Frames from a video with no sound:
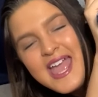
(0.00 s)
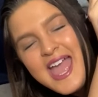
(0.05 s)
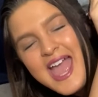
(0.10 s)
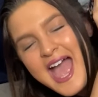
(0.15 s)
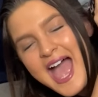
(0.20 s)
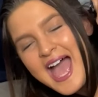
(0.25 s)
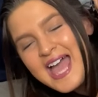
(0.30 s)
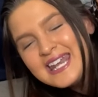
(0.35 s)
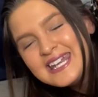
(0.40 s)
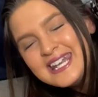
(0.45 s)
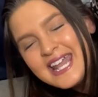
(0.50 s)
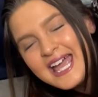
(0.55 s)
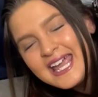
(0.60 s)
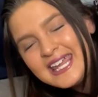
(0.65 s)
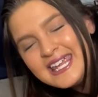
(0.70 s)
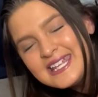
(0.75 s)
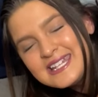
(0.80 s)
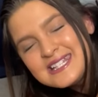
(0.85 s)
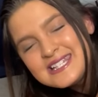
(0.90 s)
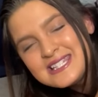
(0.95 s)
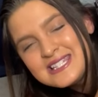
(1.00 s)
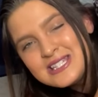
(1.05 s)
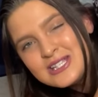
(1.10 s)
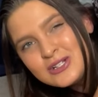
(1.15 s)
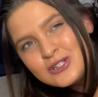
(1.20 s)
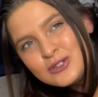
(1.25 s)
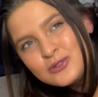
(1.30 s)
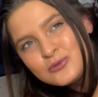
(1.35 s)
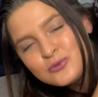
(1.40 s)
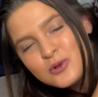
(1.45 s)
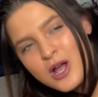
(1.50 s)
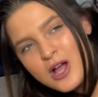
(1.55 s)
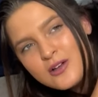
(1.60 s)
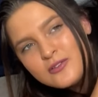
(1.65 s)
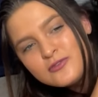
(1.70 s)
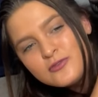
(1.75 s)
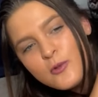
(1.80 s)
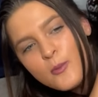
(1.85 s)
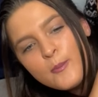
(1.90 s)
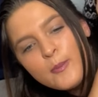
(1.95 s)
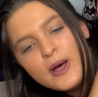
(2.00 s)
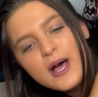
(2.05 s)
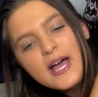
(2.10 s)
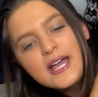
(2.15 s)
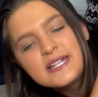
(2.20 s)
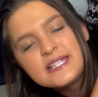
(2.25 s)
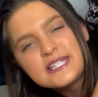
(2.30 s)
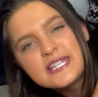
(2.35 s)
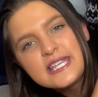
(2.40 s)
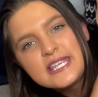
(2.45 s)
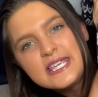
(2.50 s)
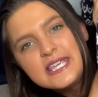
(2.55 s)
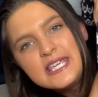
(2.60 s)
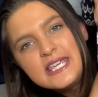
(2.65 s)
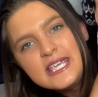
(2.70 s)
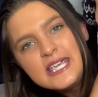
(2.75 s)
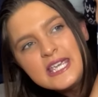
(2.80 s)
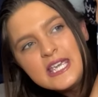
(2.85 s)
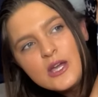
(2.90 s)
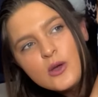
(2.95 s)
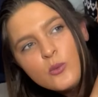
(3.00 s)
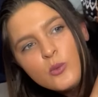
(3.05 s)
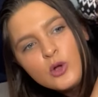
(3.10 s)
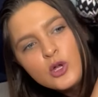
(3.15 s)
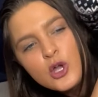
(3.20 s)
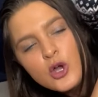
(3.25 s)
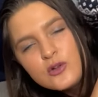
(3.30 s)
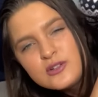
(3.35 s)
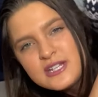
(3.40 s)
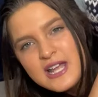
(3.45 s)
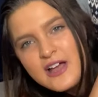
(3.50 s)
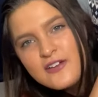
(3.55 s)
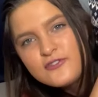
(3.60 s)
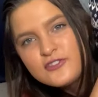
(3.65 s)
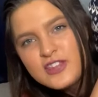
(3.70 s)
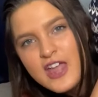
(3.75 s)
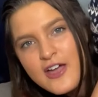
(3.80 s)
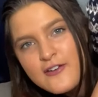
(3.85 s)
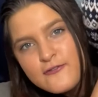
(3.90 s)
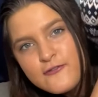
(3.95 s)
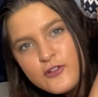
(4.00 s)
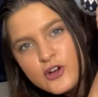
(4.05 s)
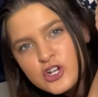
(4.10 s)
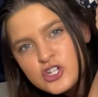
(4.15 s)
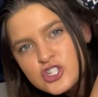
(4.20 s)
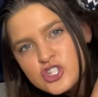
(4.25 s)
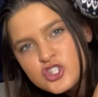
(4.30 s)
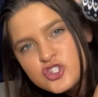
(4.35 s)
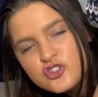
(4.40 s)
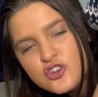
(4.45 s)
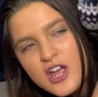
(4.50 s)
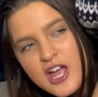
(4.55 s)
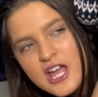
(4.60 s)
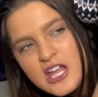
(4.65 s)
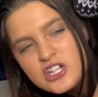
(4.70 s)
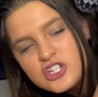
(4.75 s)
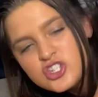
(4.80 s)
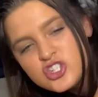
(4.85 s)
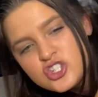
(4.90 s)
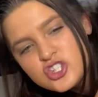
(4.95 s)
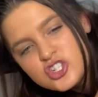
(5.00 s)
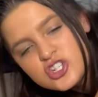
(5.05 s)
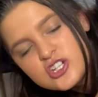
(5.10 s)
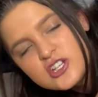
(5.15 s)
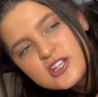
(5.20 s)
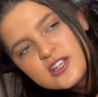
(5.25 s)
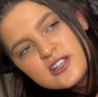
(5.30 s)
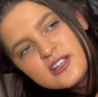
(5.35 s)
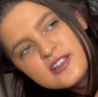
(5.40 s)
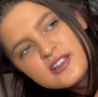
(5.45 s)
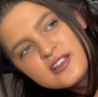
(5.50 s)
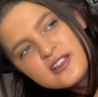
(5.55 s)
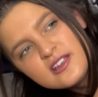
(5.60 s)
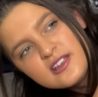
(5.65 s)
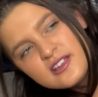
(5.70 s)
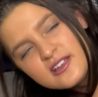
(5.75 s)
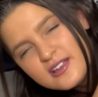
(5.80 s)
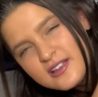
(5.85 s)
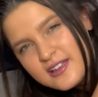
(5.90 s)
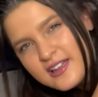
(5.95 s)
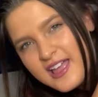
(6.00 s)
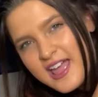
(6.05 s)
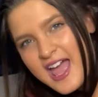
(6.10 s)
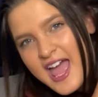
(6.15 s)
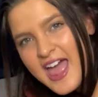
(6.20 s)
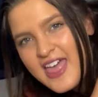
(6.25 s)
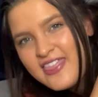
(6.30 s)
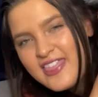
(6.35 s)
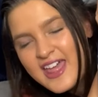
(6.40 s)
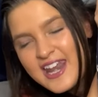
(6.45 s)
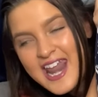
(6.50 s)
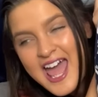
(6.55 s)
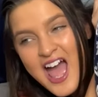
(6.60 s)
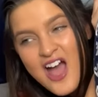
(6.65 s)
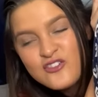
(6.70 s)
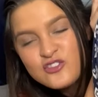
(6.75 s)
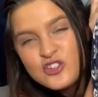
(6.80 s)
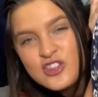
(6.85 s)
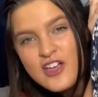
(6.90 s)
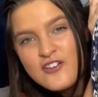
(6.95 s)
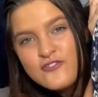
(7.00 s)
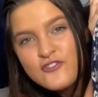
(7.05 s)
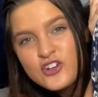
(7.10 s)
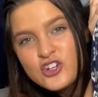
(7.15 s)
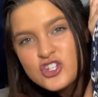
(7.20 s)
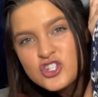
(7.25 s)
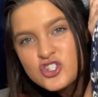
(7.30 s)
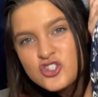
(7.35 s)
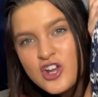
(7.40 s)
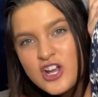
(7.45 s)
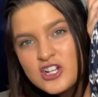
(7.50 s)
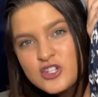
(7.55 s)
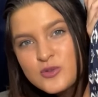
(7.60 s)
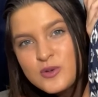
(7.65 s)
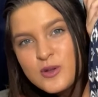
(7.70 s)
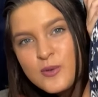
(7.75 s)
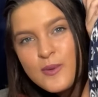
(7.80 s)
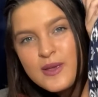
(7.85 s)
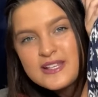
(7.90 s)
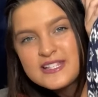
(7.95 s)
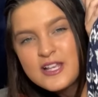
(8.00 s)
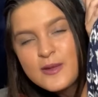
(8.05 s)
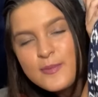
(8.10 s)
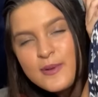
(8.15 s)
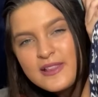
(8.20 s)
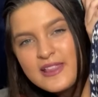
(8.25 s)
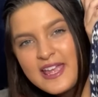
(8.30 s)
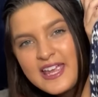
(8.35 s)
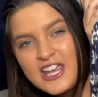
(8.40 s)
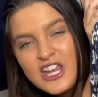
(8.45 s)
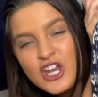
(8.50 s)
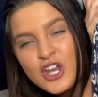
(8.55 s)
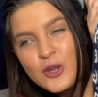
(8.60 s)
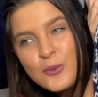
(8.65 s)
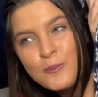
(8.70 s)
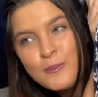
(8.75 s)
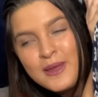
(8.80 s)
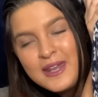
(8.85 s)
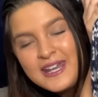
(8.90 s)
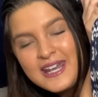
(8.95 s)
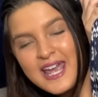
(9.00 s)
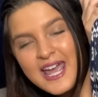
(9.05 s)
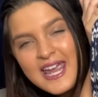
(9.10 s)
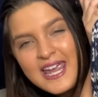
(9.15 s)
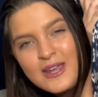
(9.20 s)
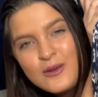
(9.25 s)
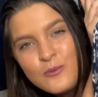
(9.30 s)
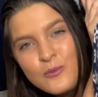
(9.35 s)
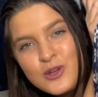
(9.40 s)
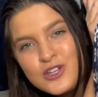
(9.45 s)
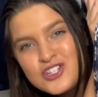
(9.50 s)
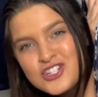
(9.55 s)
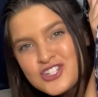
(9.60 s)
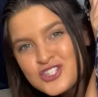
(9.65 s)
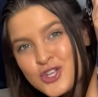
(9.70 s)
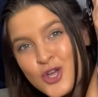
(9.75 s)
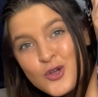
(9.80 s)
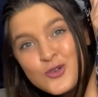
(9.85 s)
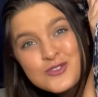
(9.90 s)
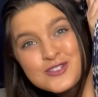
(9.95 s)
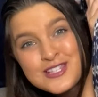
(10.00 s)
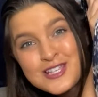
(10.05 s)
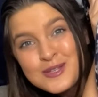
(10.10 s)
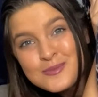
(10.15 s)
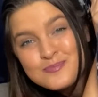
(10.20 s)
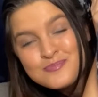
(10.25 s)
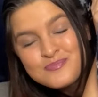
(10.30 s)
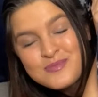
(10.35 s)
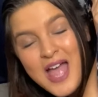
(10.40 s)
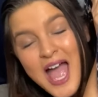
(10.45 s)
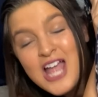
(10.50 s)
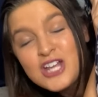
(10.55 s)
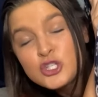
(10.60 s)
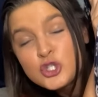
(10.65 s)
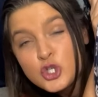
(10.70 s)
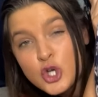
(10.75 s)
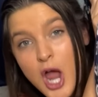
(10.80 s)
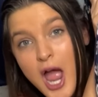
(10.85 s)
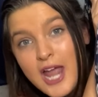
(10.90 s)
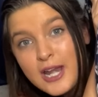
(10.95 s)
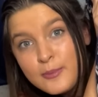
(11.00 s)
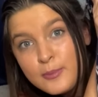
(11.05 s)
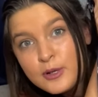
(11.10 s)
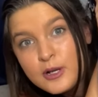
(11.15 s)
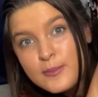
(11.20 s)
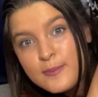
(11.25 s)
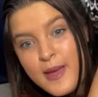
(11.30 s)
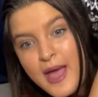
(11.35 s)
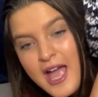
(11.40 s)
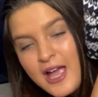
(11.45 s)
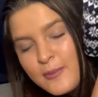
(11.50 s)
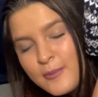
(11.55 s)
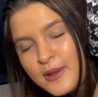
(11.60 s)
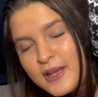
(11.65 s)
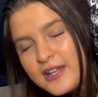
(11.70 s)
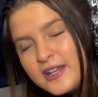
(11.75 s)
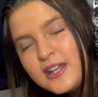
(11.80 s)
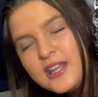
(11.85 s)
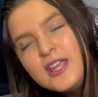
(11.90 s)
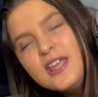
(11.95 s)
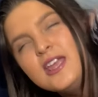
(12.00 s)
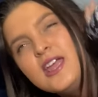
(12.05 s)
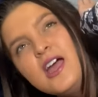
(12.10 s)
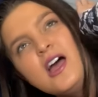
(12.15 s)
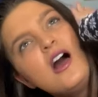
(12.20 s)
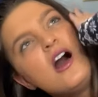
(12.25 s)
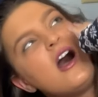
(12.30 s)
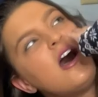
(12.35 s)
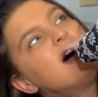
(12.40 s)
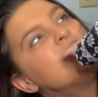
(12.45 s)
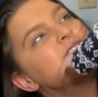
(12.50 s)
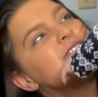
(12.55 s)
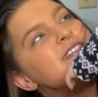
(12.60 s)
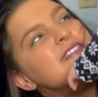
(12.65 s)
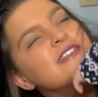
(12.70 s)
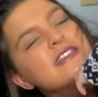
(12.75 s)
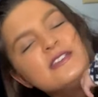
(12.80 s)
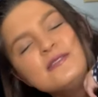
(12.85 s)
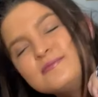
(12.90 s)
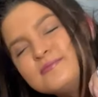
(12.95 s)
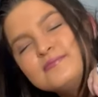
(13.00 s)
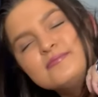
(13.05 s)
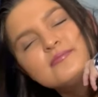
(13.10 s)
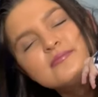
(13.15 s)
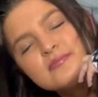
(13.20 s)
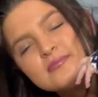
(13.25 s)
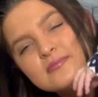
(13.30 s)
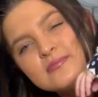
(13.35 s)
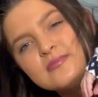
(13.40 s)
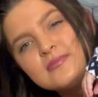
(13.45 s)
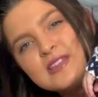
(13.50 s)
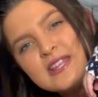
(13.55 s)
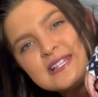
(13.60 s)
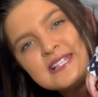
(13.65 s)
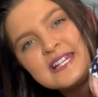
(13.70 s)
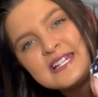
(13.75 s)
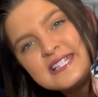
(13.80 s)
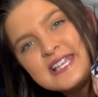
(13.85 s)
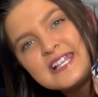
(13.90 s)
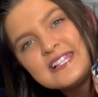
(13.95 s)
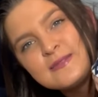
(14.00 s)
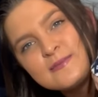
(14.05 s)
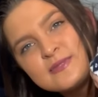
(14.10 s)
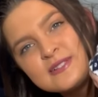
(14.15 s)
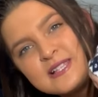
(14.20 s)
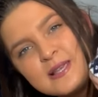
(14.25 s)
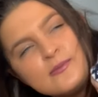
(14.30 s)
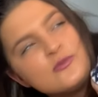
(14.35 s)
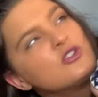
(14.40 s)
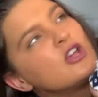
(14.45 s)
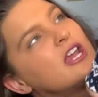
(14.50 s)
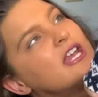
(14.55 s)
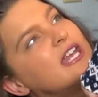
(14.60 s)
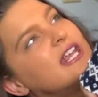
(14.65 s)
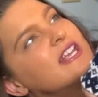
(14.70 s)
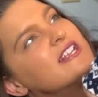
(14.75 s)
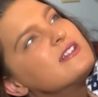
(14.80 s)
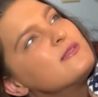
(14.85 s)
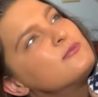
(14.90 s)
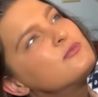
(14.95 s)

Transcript: at night it's still rough, but he will go down for that first stretch. And then after that first stretch, when he wakes up at like midnight, we just co-sleep. I try to put him back, but honestly, it's going to take some sleep training